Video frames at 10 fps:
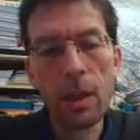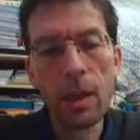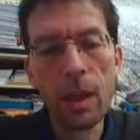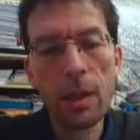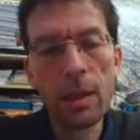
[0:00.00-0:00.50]

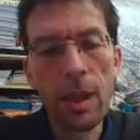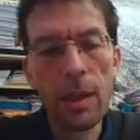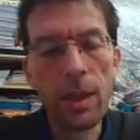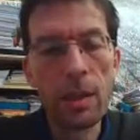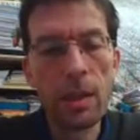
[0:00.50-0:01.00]
He
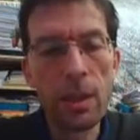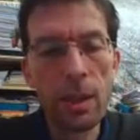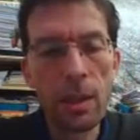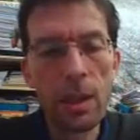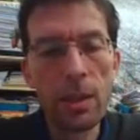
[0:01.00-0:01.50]
said that
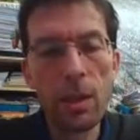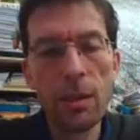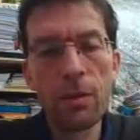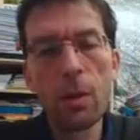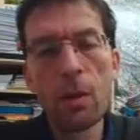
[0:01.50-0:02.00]
it
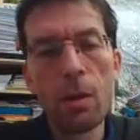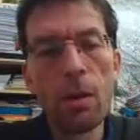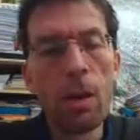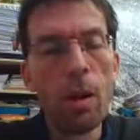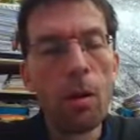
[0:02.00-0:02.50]
deserves
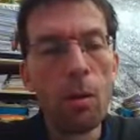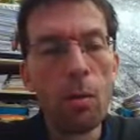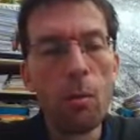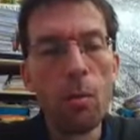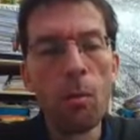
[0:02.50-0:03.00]

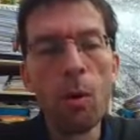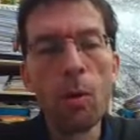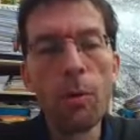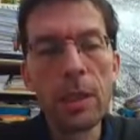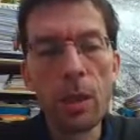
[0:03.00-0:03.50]

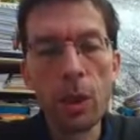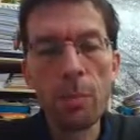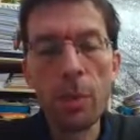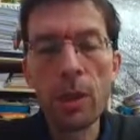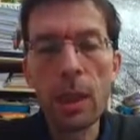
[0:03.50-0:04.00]
more
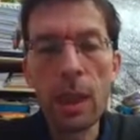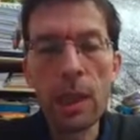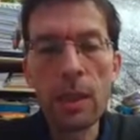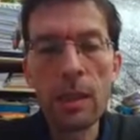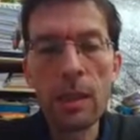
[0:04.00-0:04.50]
research, but
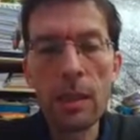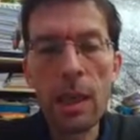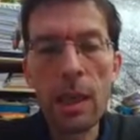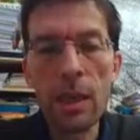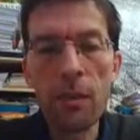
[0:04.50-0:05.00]
it
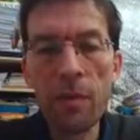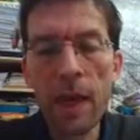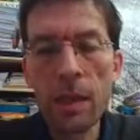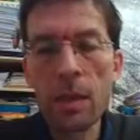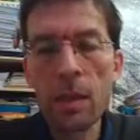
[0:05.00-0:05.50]
stayed, in
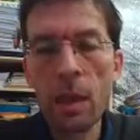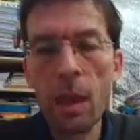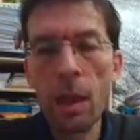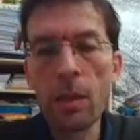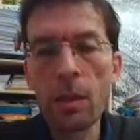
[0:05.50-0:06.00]
fact,
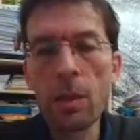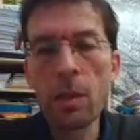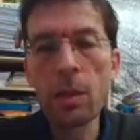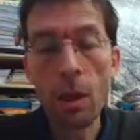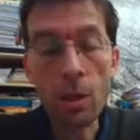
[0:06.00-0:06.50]

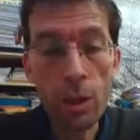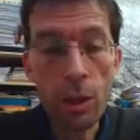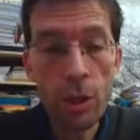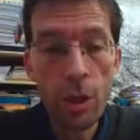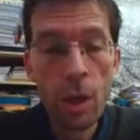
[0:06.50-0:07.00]

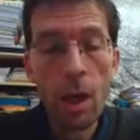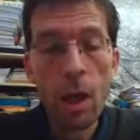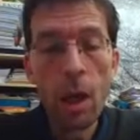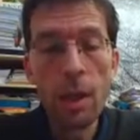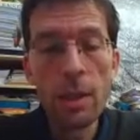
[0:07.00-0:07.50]
untouched
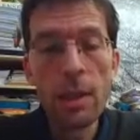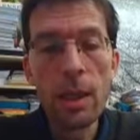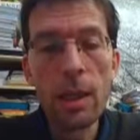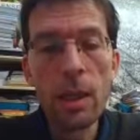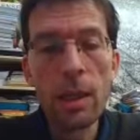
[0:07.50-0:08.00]

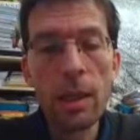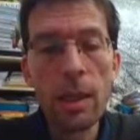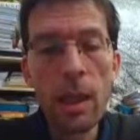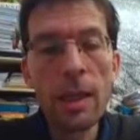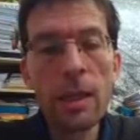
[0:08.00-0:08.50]
until
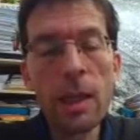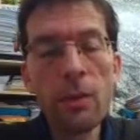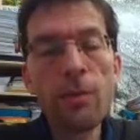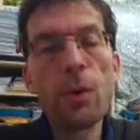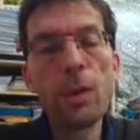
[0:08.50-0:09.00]

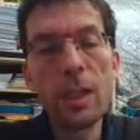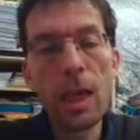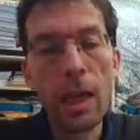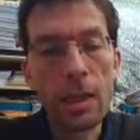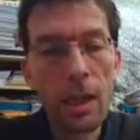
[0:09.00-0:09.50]

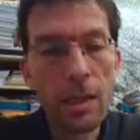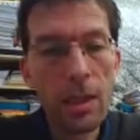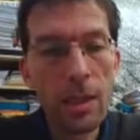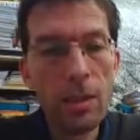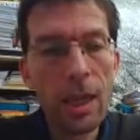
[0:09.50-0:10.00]
1948.
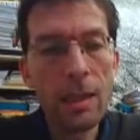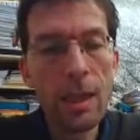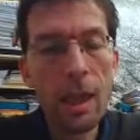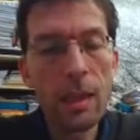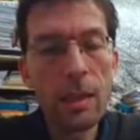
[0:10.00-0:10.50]
This is the
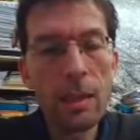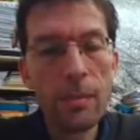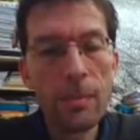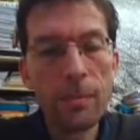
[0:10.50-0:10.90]
next slide.